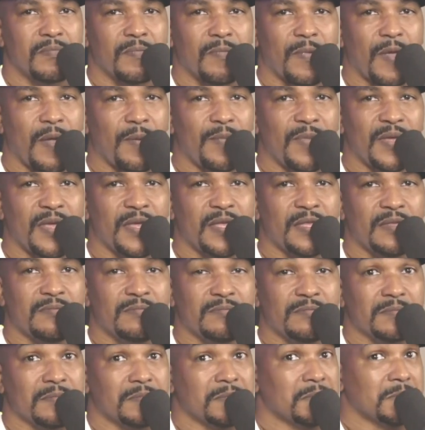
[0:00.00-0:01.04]
I
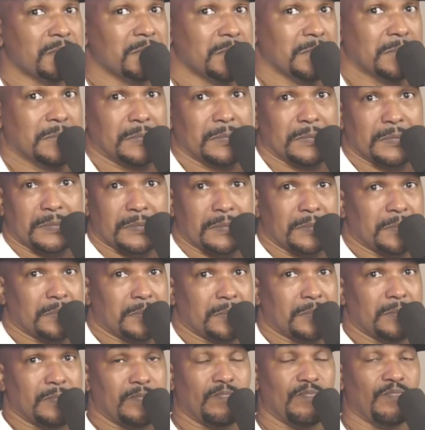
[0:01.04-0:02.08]
mean,
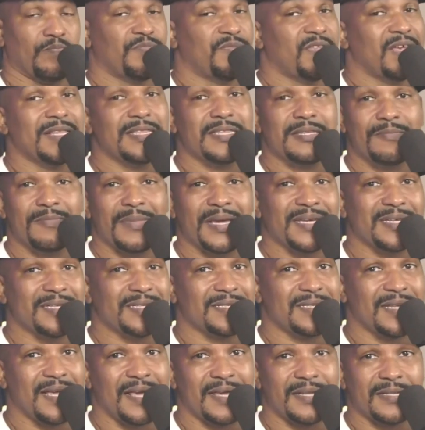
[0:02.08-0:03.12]
doesn't make
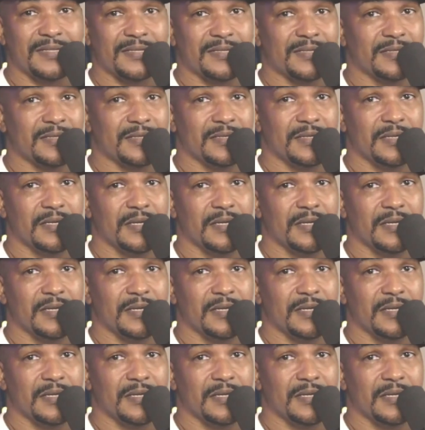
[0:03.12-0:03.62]
sense.